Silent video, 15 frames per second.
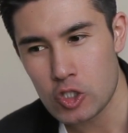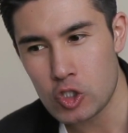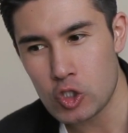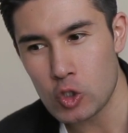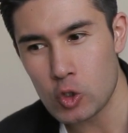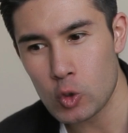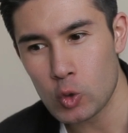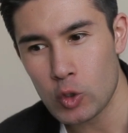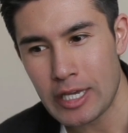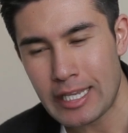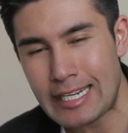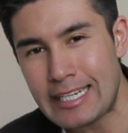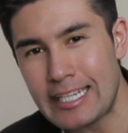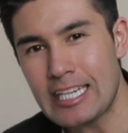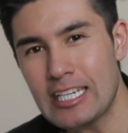to
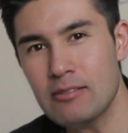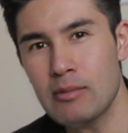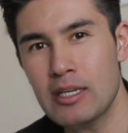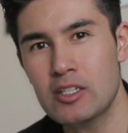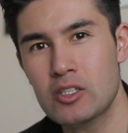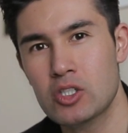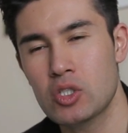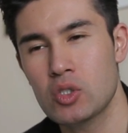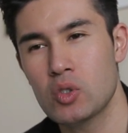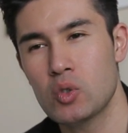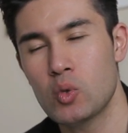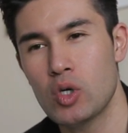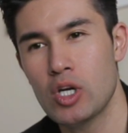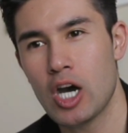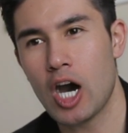lead me
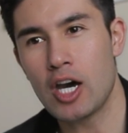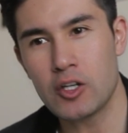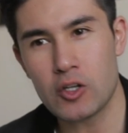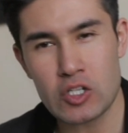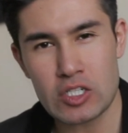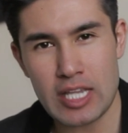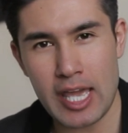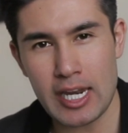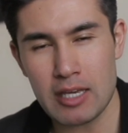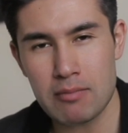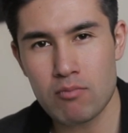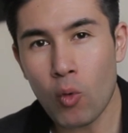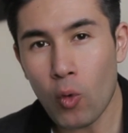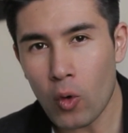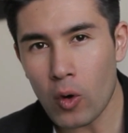to understanding
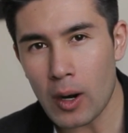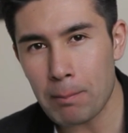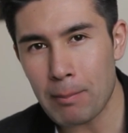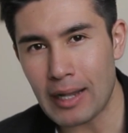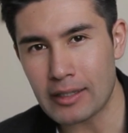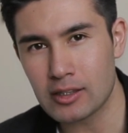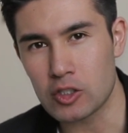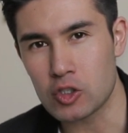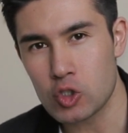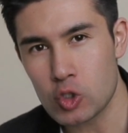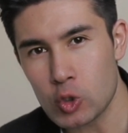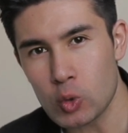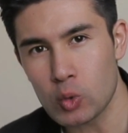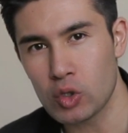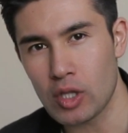more about the
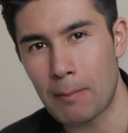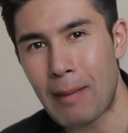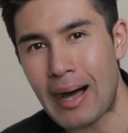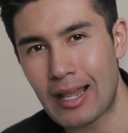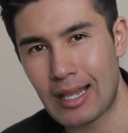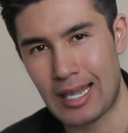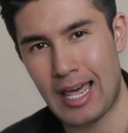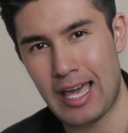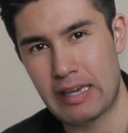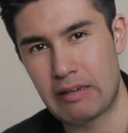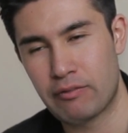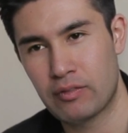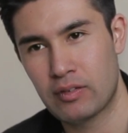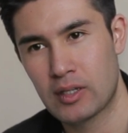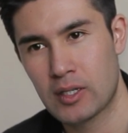truth about
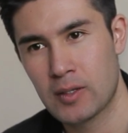life.